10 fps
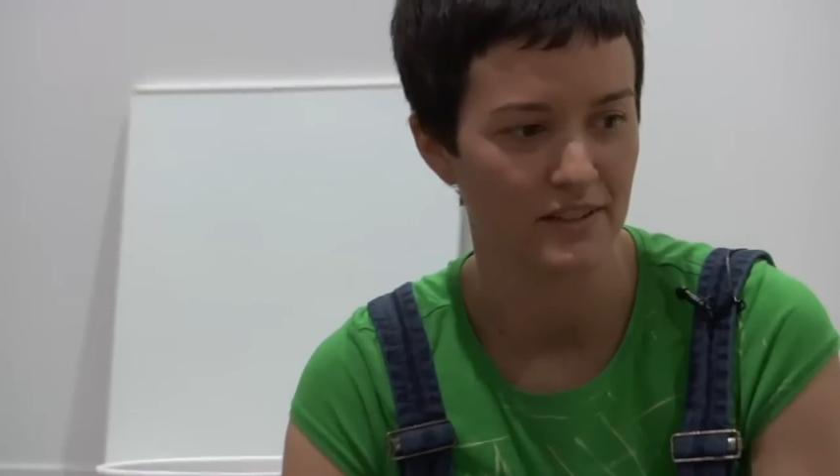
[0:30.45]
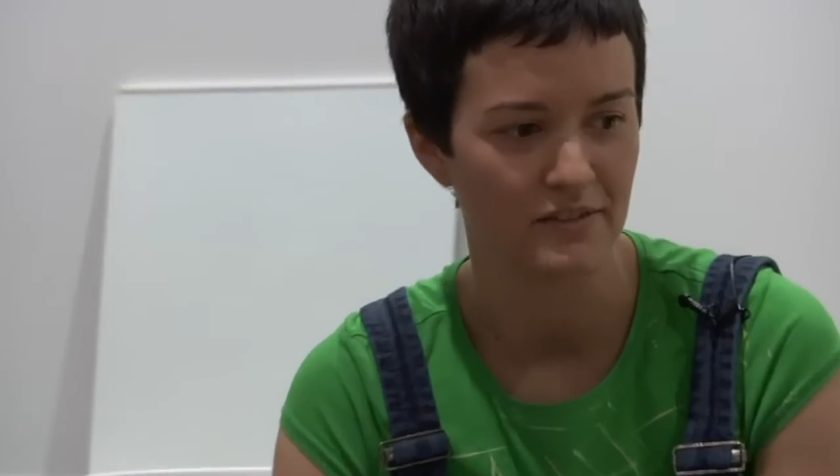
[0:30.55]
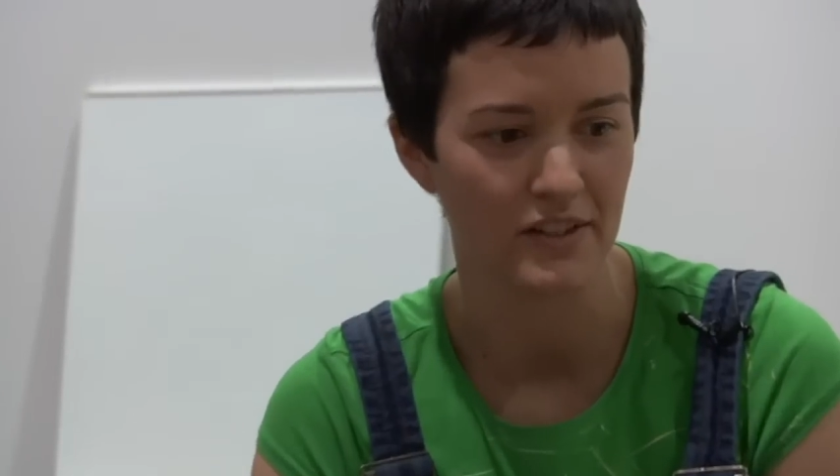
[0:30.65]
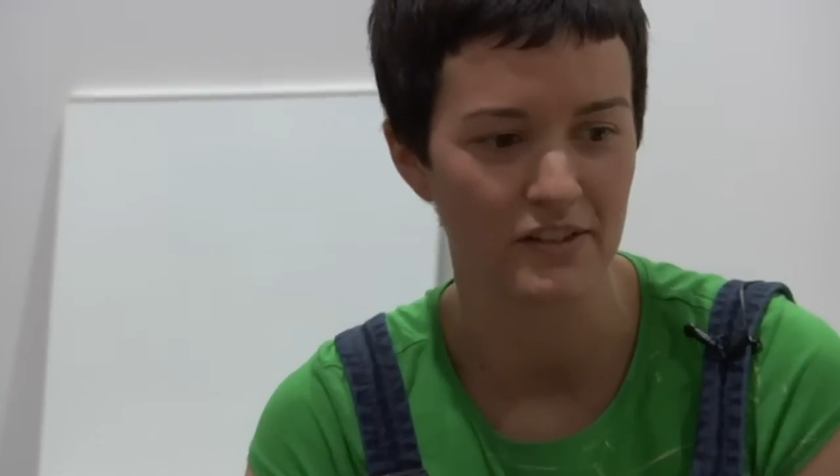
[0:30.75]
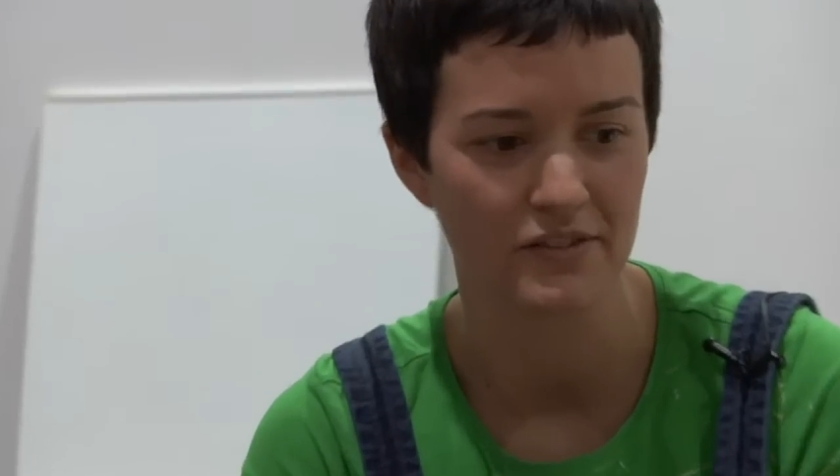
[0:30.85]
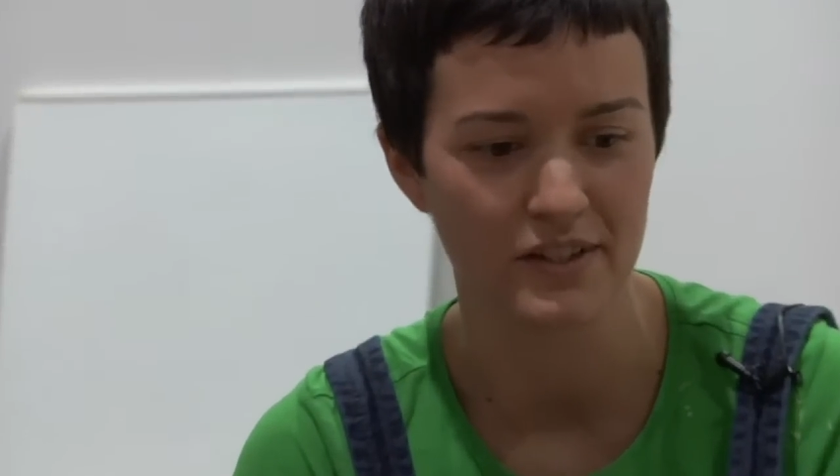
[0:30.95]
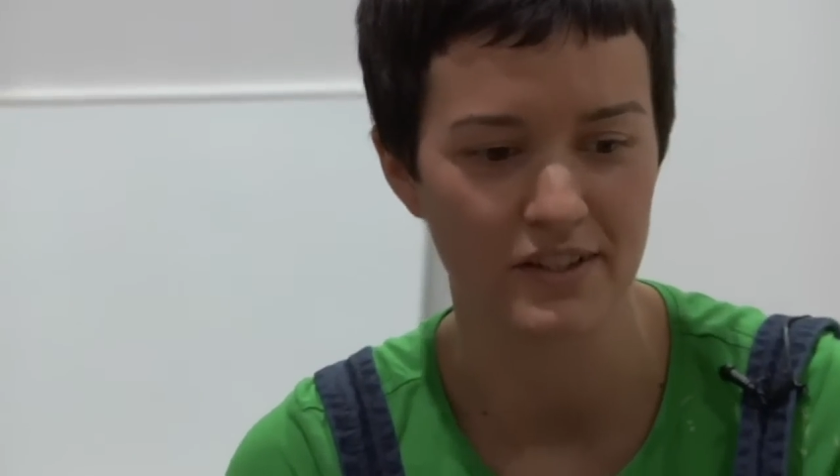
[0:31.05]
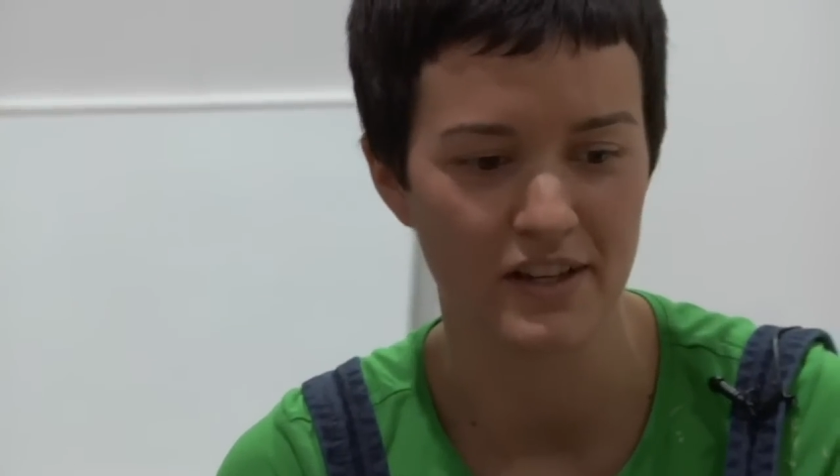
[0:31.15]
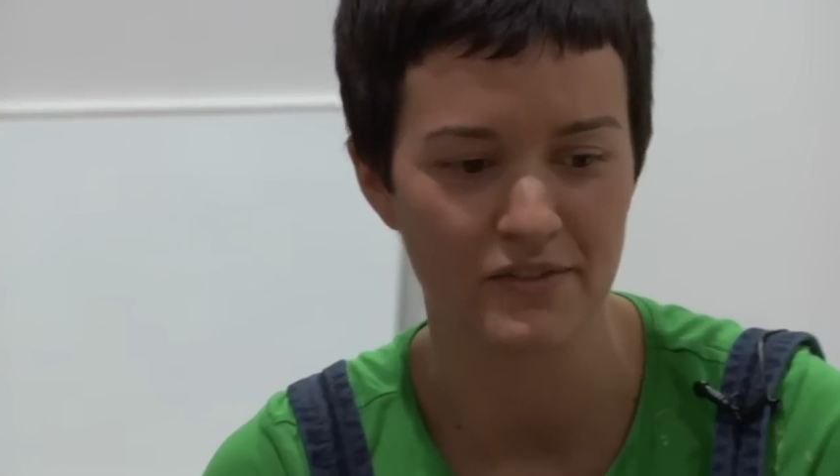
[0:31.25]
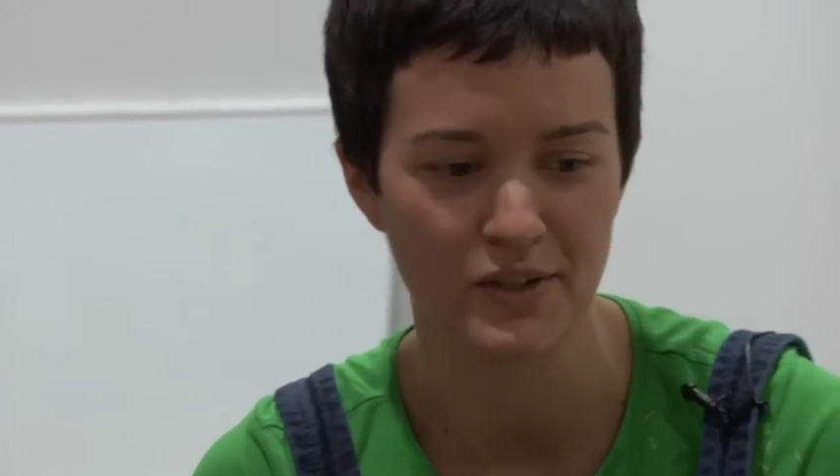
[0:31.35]
of
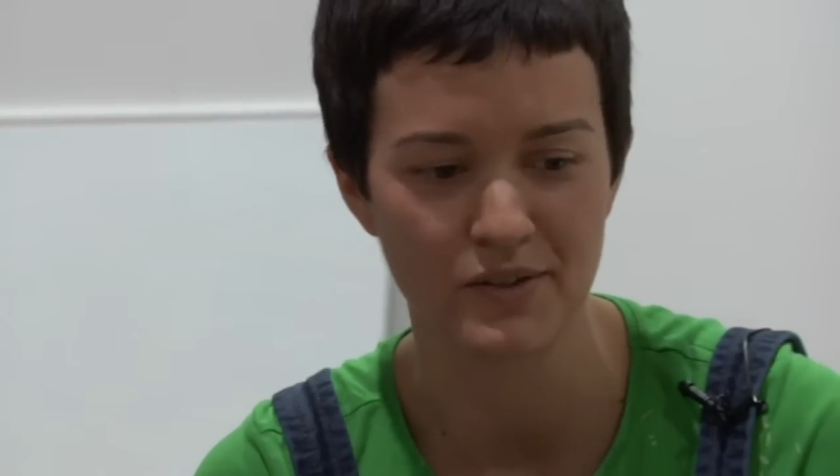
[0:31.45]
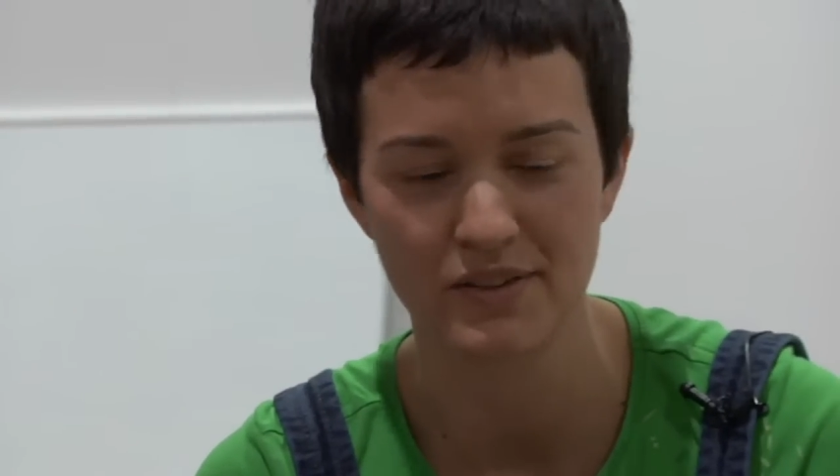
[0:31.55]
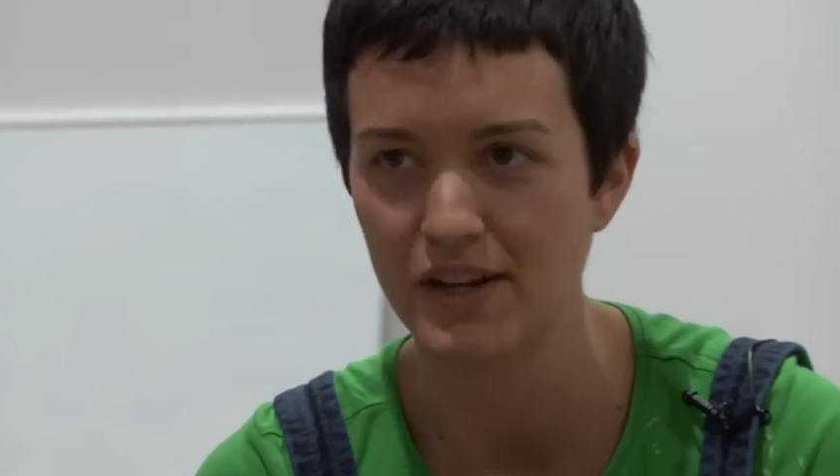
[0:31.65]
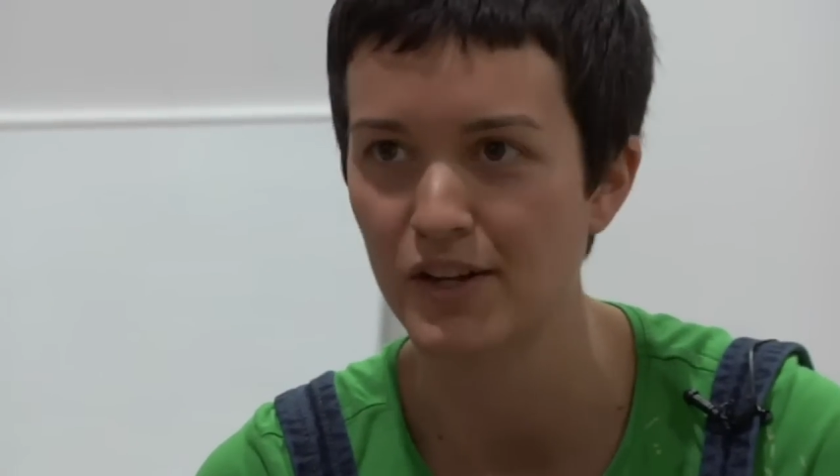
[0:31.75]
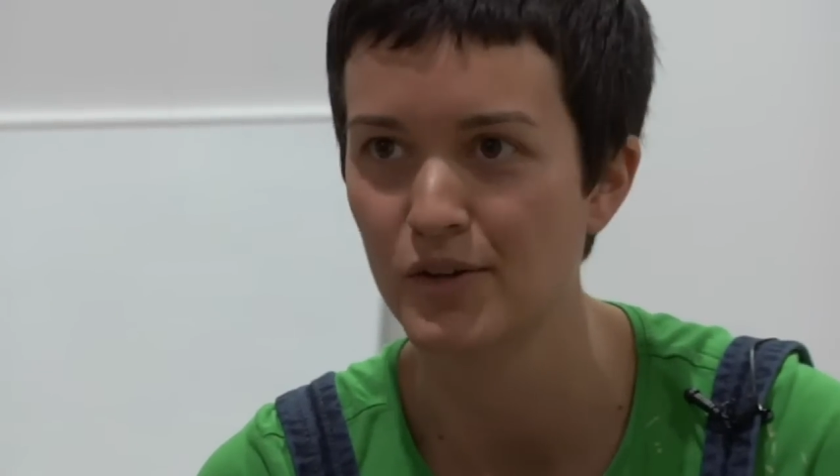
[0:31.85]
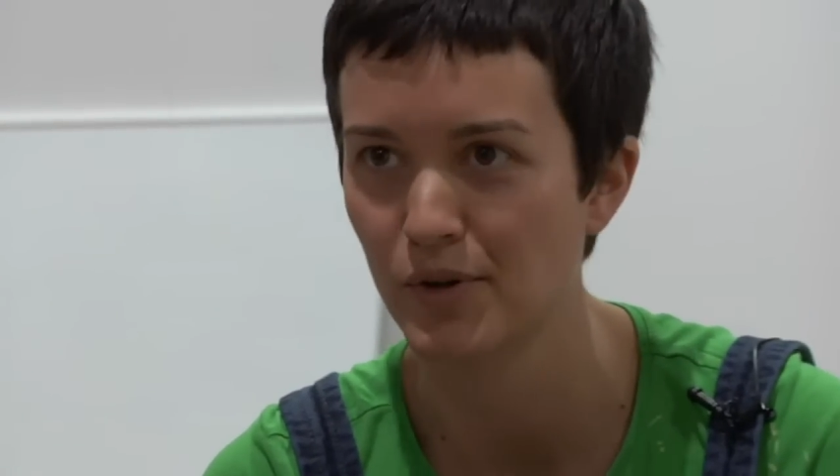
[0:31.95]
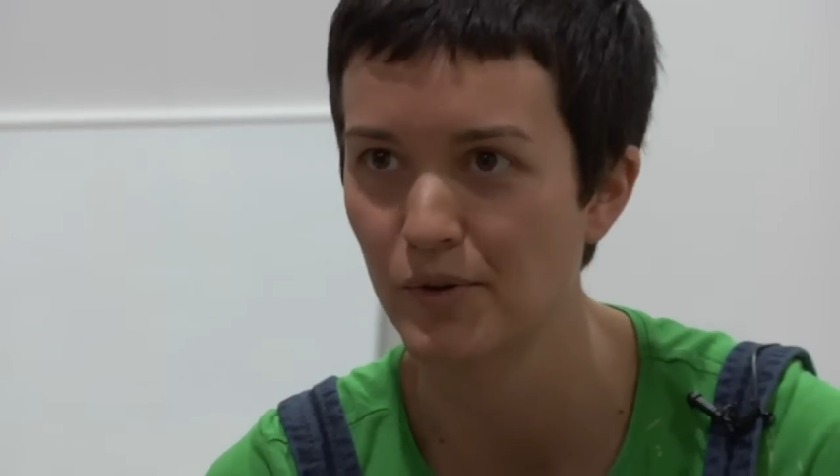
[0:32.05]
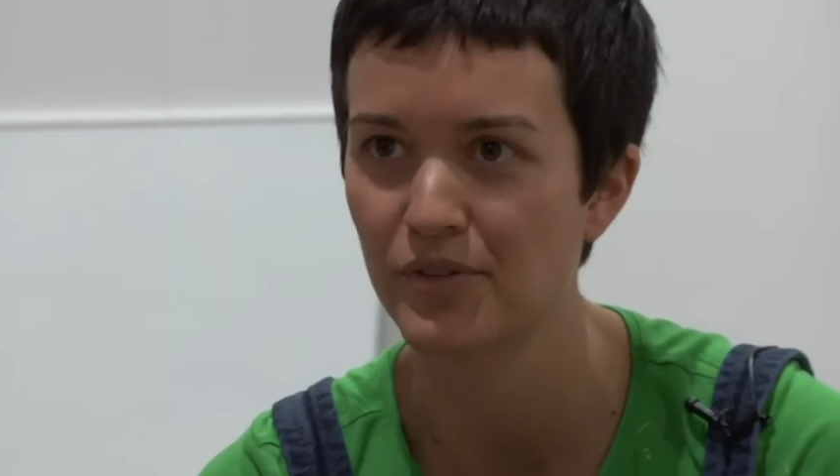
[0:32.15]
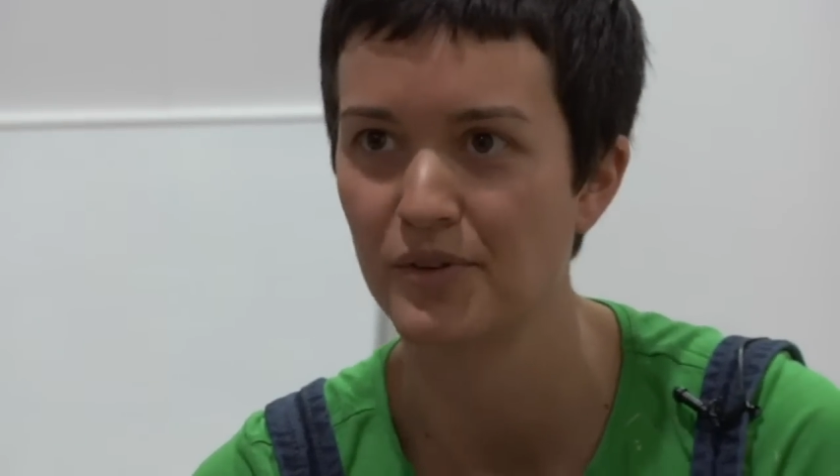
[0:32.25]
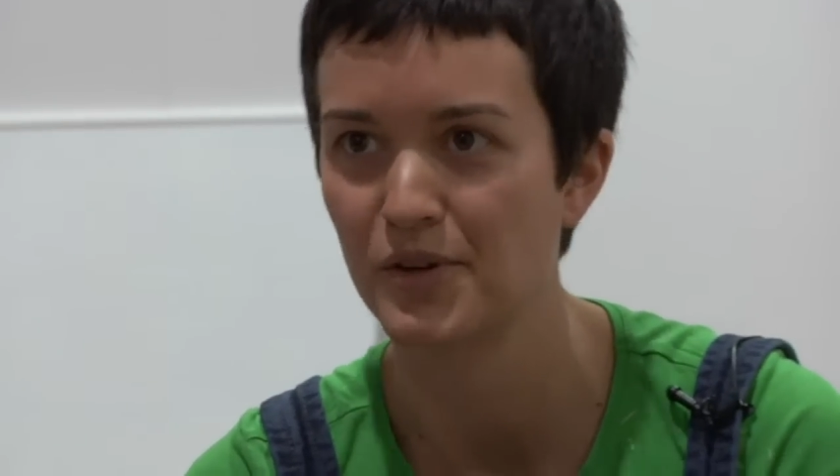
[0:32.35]
a
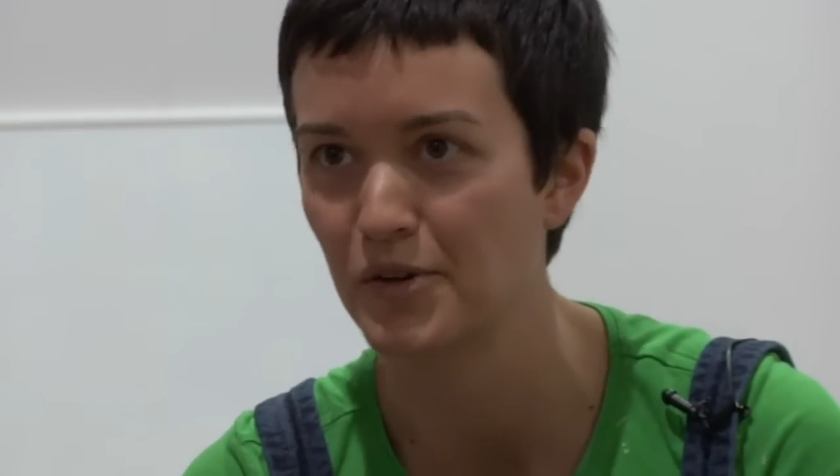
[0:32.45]
growth or